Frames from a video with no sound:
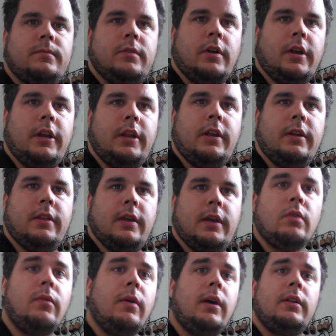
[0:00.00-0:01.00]
sorry to hear
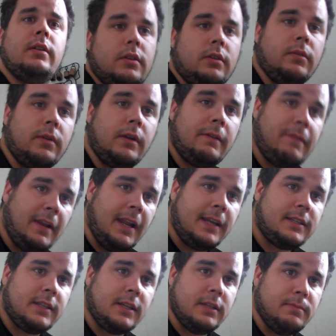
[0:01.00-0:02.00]
that. Well, don't worry,
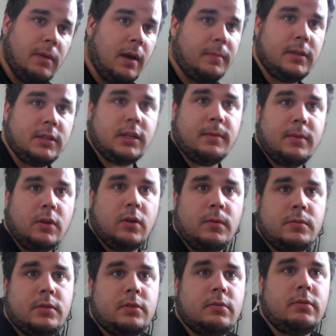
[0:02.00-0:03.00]
Felix, because Mommy's coming
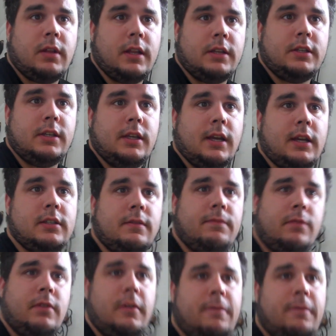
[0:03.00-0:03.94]
home soon and she has some food